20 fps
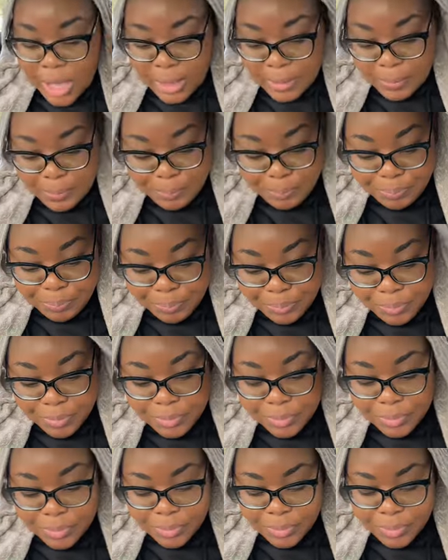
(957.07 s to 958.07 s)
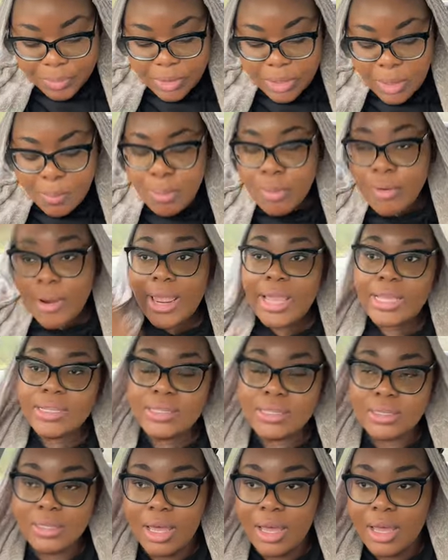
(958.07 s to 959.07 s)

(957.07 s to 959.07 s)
um, praying.